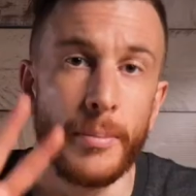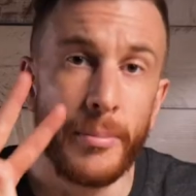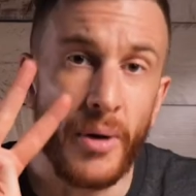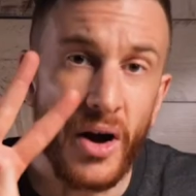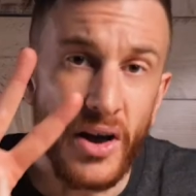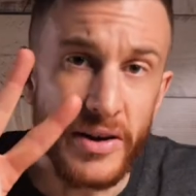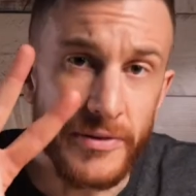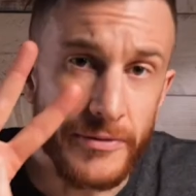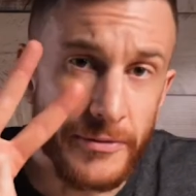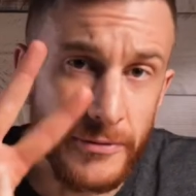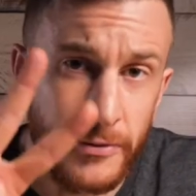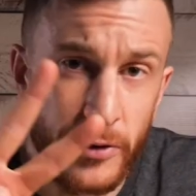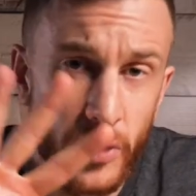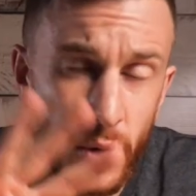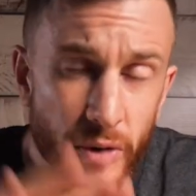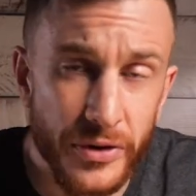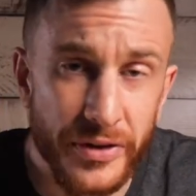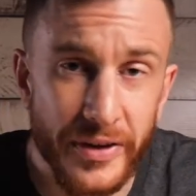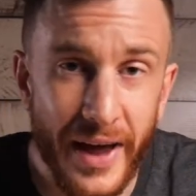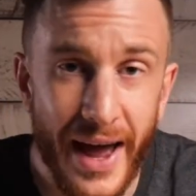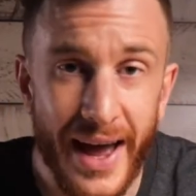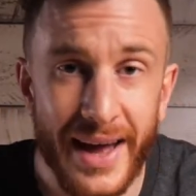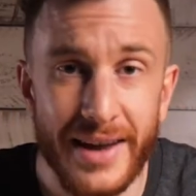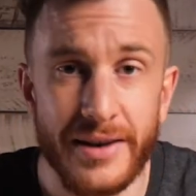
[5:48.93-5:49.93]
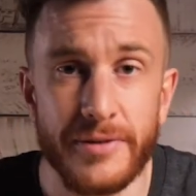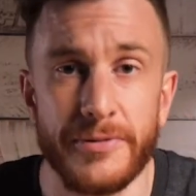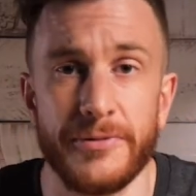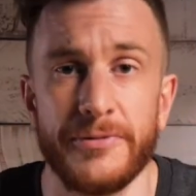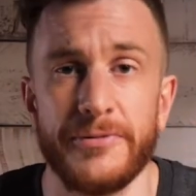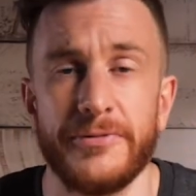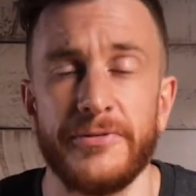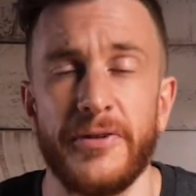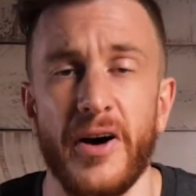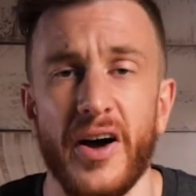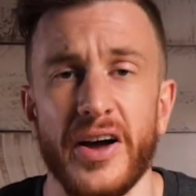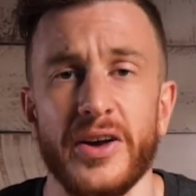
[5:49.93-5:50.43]
My 4th and
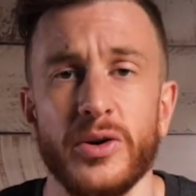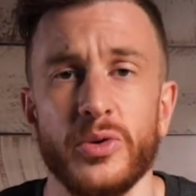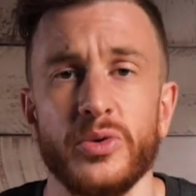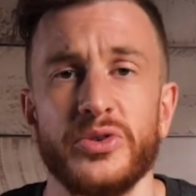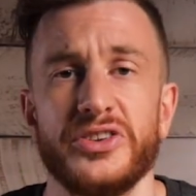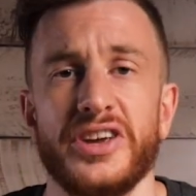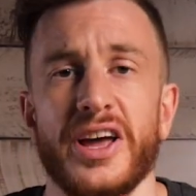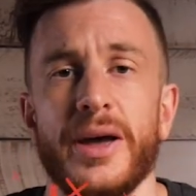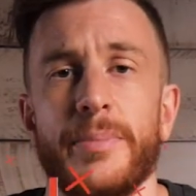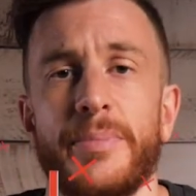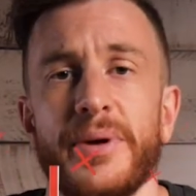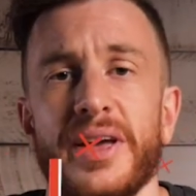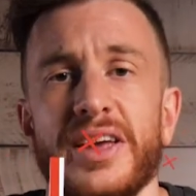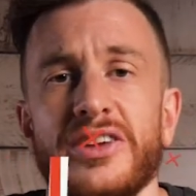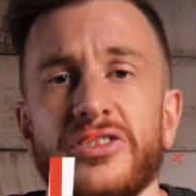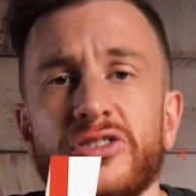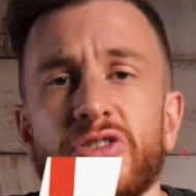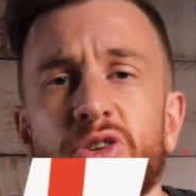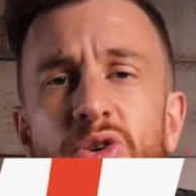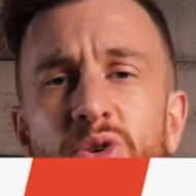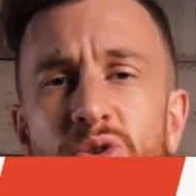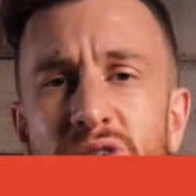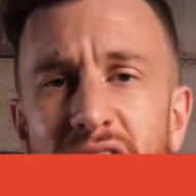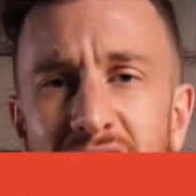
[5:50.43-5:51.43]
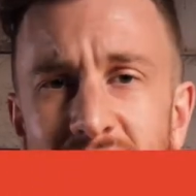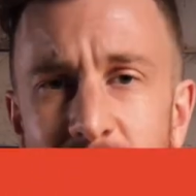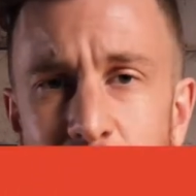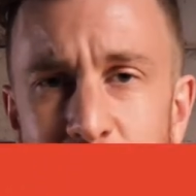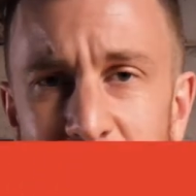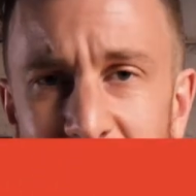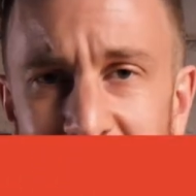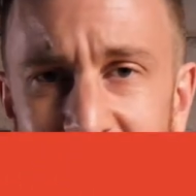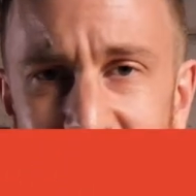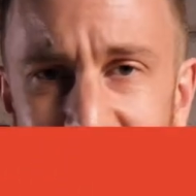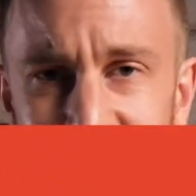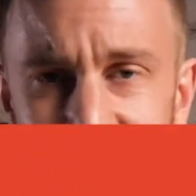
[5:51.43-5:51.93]
final tip is to
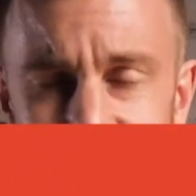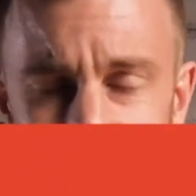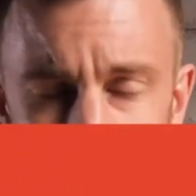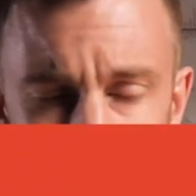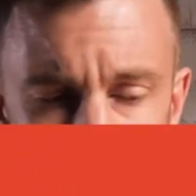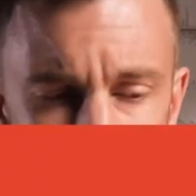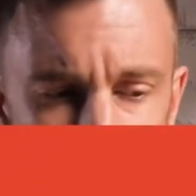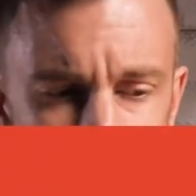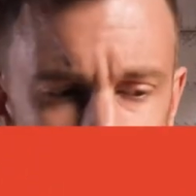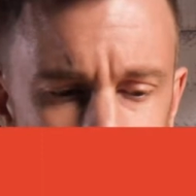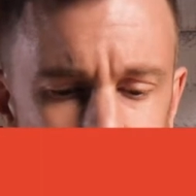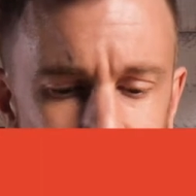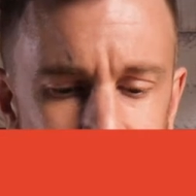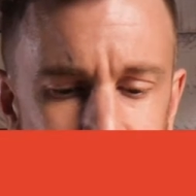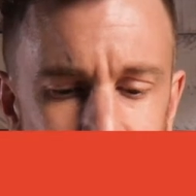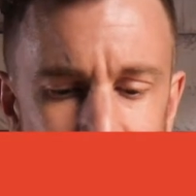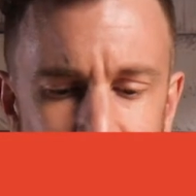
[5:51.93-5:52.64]
keep it simple.